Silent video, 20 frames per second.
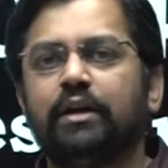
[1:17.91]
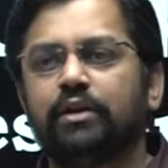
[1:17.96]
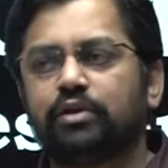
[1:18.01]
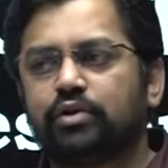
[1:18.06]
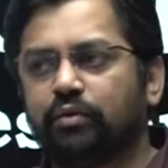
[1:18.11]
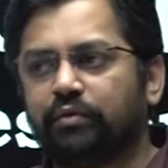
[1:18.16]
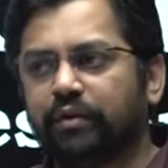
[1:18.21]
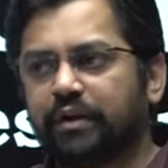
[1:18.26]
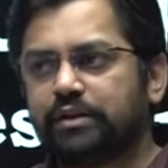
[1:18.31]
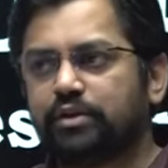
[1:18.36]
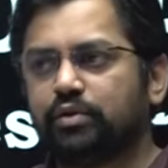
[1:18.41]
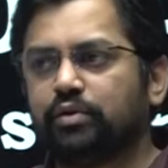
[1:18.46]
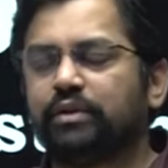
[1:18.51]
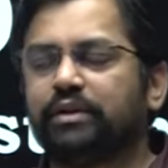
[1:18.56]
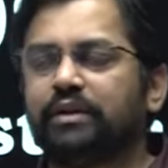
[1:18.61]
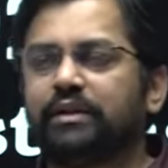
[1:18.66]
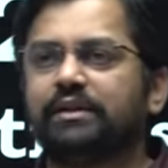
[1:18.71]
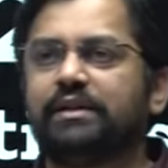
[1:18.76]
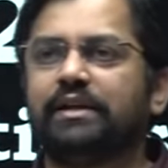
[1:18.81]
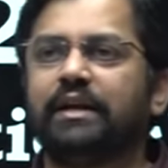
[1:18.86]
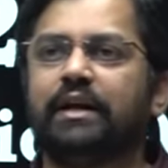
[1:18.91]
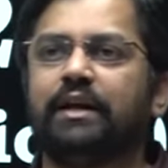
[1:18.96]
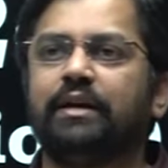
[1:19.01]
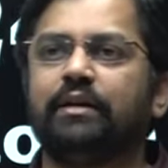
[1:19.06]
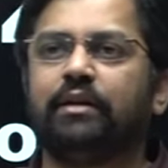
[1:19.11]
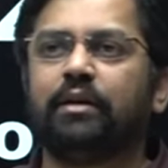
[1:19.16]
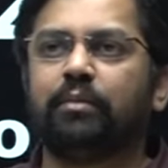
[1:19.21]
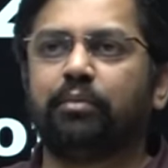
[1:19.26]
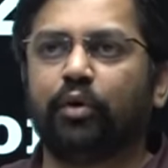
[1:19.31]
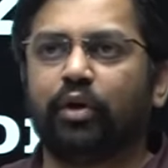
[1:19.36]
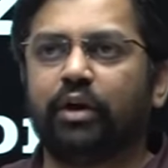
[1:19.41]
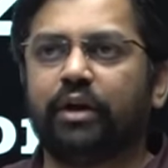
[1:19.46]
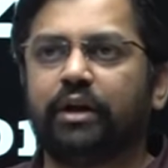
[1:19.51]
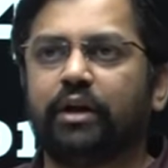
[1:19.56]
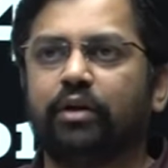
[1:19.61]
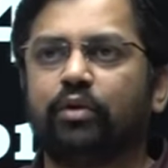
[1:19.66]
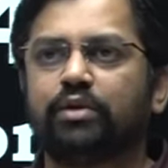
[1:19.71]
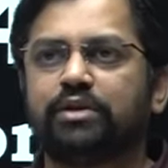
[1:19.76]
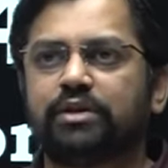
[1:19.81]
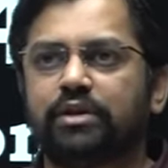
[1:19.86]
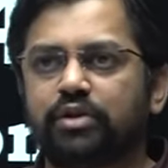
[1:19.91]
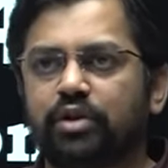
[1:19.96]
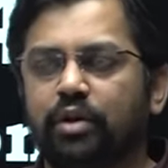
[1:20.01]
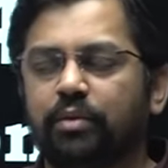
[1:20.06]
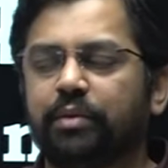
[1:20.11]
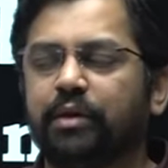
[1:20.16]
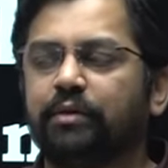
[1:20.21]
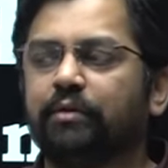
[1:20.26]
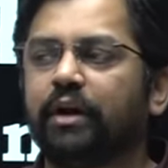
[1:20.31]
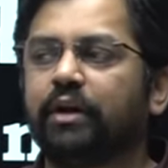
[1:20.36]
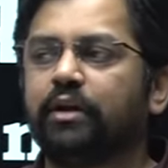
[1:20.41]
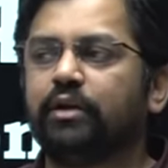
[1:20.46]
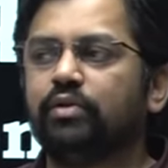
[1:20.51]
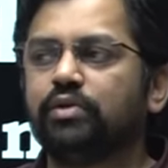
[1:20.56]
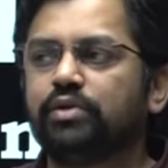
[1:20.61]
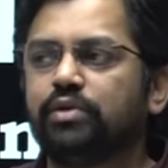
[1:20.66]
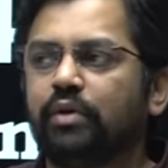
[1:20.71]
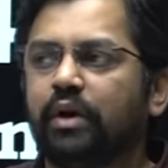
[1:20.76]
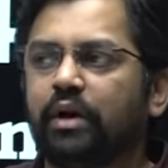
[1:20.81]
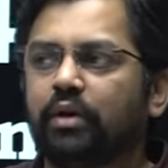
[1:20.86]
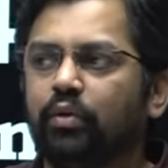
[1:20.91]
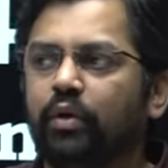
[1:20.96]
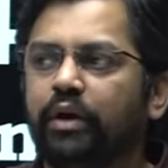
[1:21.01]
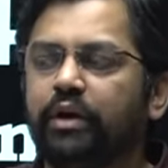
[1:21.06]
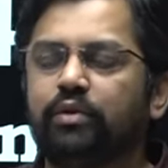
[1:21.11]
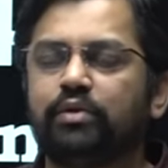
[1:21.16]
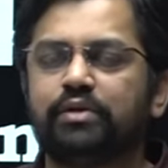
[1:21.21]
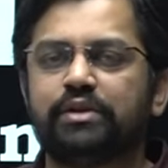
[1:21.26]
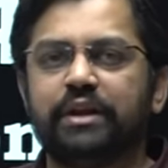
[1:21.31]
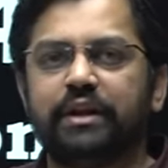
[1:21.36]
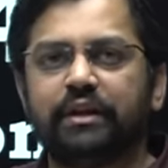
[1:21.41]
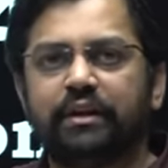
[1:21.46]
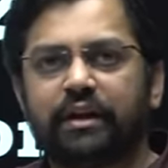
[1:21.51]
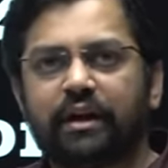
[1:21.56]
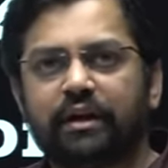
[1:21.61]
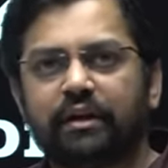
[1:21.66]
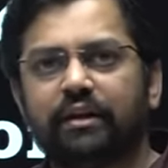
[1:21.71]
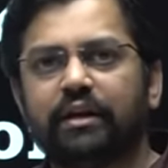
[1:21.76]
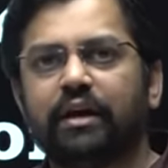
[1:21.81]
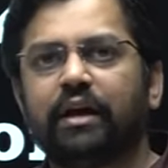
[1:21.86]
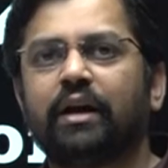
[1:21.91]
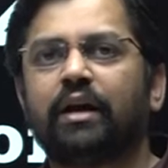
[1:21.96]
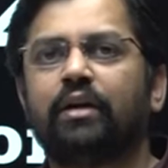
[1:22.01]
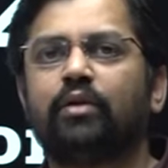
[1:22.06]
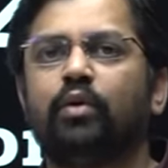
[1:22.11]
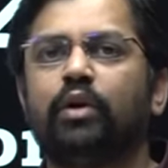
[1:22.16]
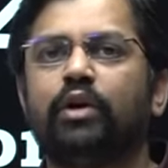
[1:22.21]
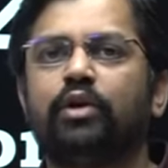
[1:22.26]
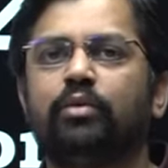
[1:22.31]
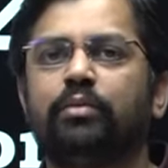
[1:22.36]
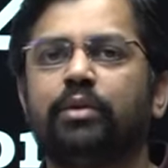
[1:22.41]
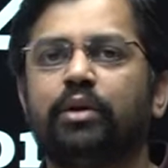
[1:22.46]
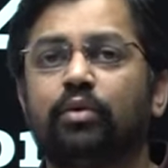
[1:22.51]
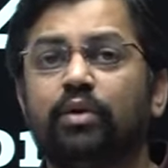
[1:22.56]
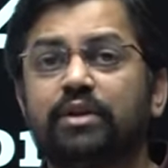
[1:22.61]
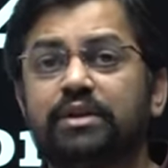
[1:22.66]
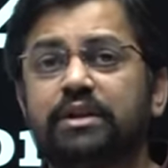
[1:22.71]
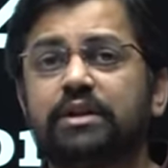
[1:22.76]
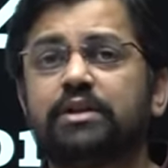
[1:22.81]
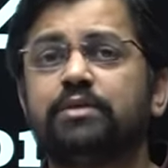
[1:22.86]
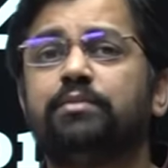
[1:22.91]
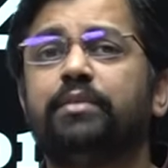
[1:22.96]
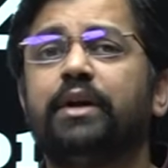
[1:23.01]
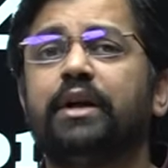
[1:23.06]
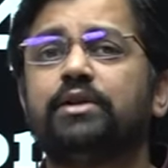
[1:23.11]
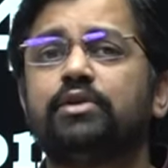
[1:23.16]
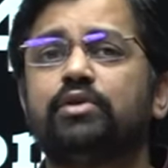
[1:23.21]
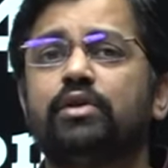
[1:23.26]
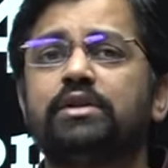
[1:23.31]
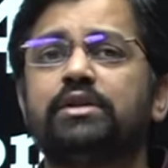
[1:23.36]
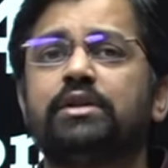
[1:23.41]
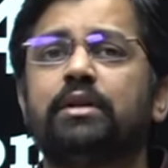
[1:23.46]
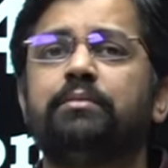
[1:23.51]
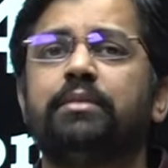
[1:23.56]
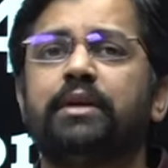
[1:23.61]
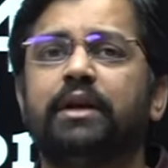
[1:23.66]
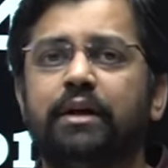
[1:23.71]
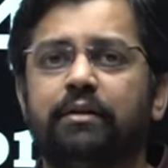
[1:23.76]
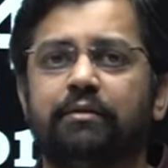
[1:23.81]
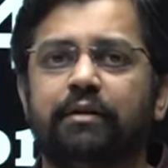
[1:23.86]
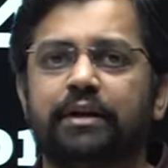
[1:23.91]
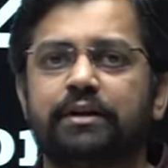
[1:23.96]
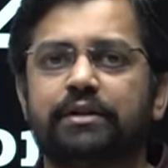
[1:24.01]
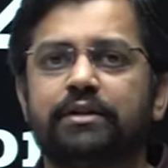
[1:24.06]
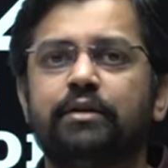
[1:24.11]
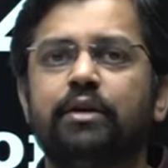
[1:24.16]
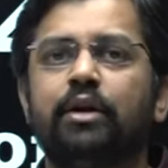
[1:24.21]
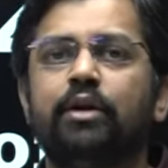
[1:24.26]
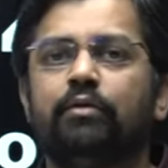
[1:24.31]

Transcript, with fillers: So once you see the polity questions or P Y Qs, you are going to see that there are going to be questions based on some keywords.